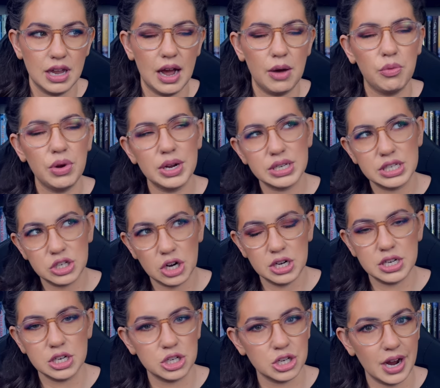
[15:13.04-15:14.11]
when it
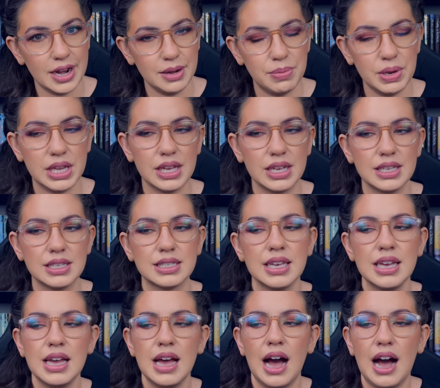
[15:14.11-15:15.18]
started to shine, because
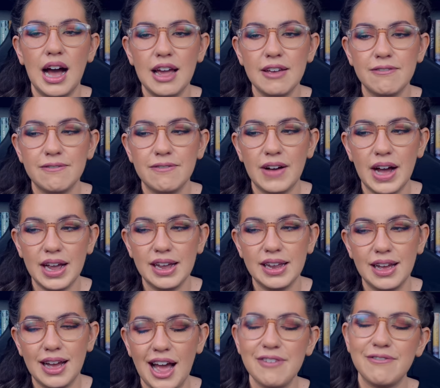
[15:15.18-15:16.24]
I
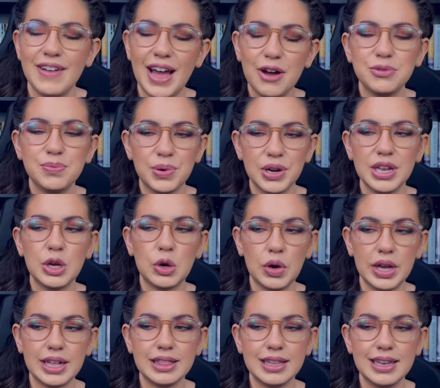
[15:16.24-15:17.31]
found pretty
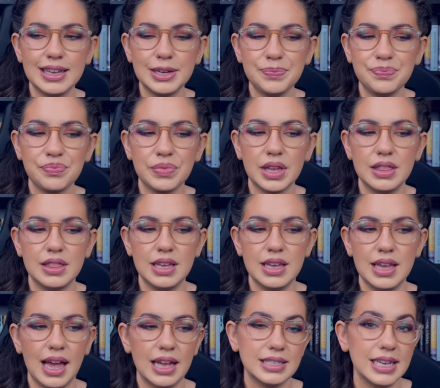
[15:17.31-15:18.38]
quickly
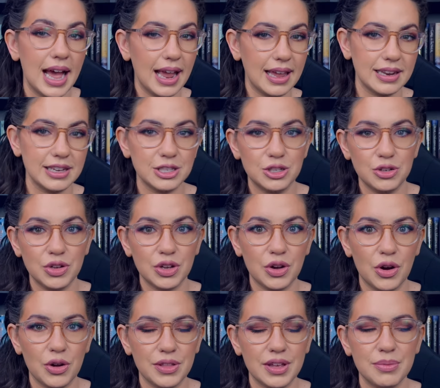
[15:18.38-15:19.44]
the antagonist, you could
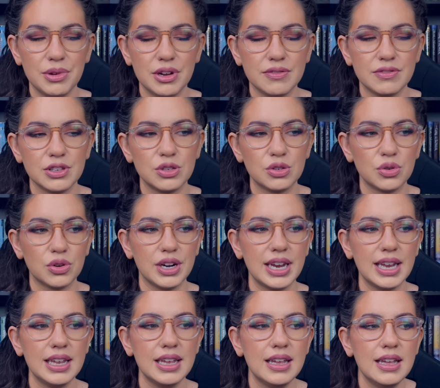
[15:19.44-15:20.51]
call them, of the
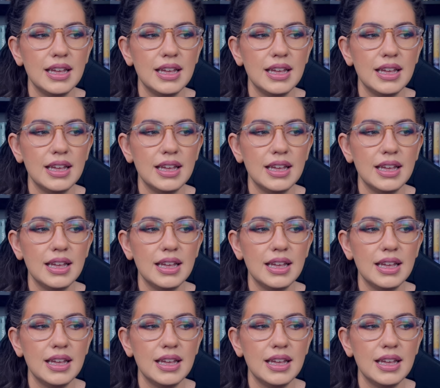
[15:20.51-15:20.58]
story